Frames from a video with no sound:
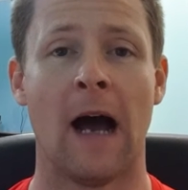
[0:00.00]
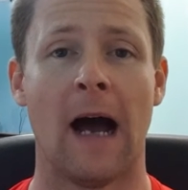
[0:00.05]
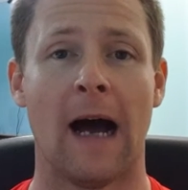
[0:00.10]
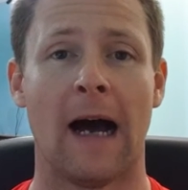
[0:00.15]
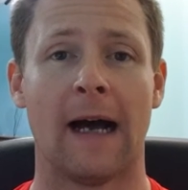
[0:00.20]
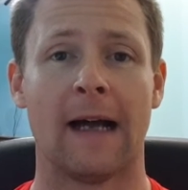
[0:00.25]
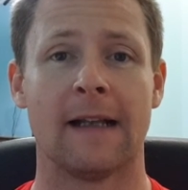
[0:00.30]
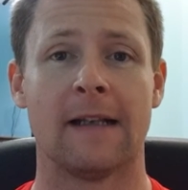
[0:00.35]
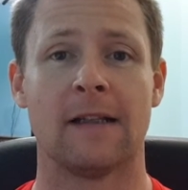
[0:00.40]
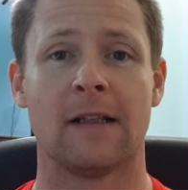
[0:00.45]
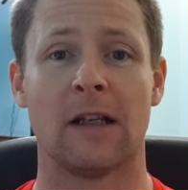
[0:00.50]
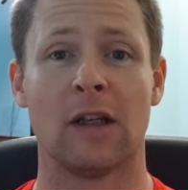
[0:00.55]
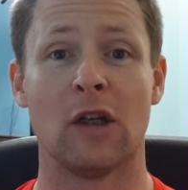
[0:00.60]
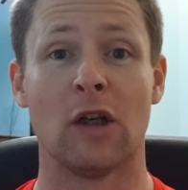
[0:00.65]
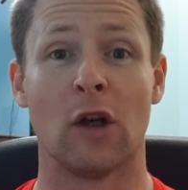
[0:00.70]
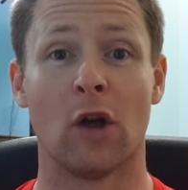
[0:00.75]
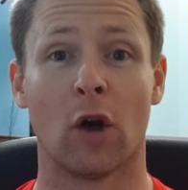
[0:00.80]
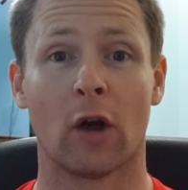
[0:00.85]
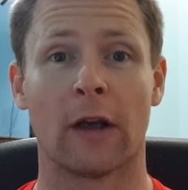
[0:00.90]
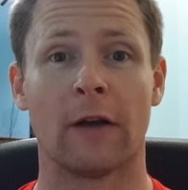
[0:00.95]
and
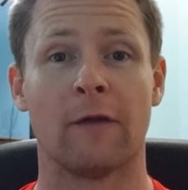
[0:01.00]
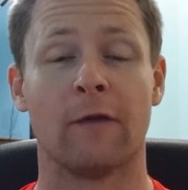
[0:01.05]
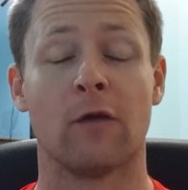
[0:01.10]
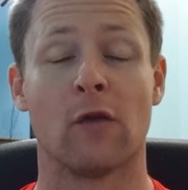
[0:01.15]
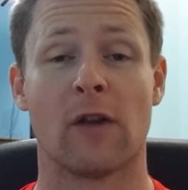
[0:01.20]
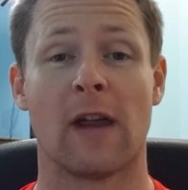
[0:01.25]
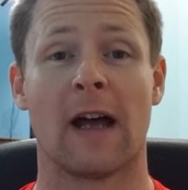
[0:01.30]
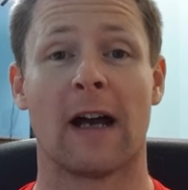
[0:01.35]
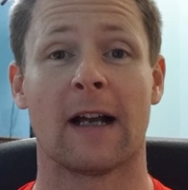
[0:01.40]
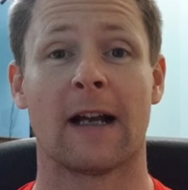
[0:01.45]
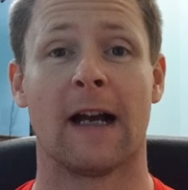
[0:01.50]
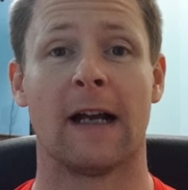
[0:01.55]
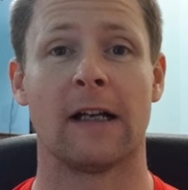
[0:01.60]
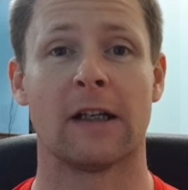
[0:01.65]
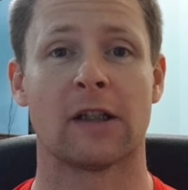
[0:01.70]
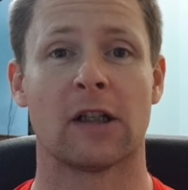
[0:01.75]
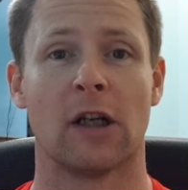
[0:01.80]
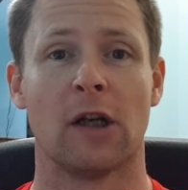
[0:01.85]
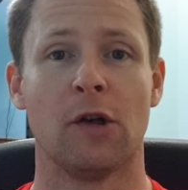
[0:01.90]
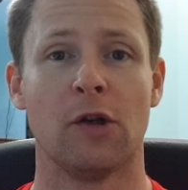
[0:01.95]
you're looking for that kind
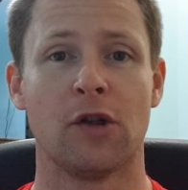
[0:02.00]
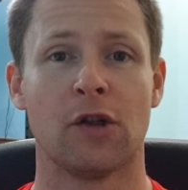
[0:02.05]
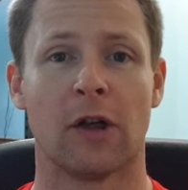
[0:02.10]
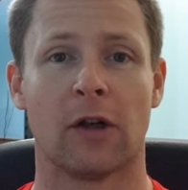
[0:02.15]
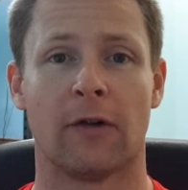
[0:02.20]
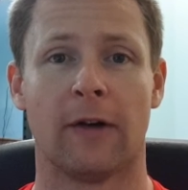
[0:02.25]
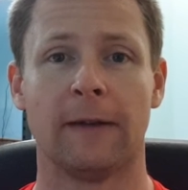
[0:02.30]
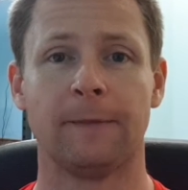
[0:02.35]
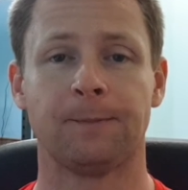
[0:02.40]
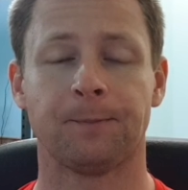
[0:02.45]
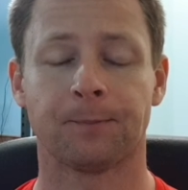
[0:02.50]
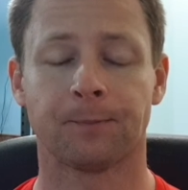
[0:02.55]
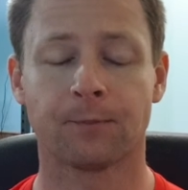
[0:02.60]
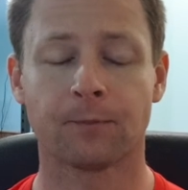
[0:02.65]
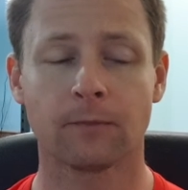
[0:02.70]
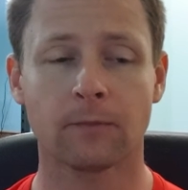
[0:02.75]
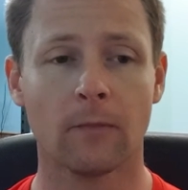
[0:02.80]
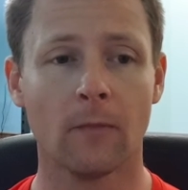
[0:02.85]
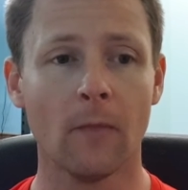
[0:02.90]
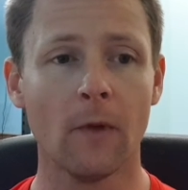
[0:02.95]
of solution, right?
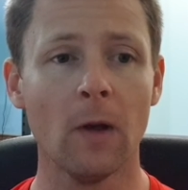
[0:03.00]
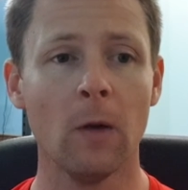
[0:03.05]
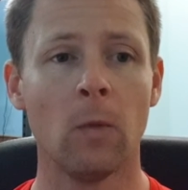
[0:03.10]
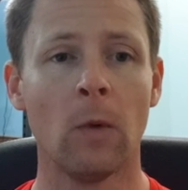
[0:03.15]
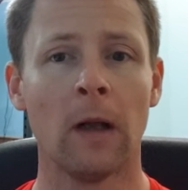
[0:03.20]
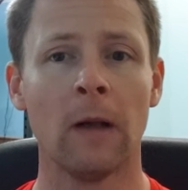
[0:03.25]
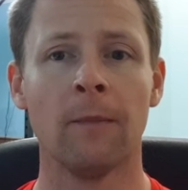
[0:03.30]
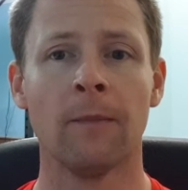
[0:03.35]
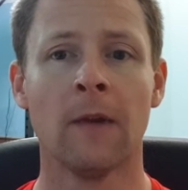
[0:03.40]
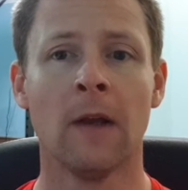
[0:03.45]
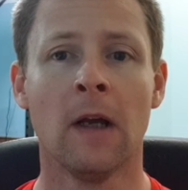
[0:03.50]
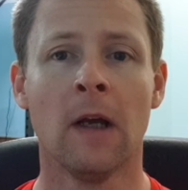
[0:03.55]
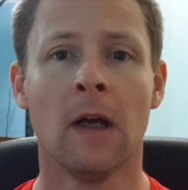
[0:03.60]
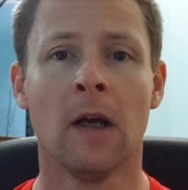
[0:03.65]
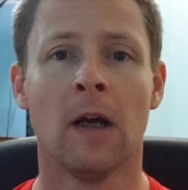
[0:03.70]
Well,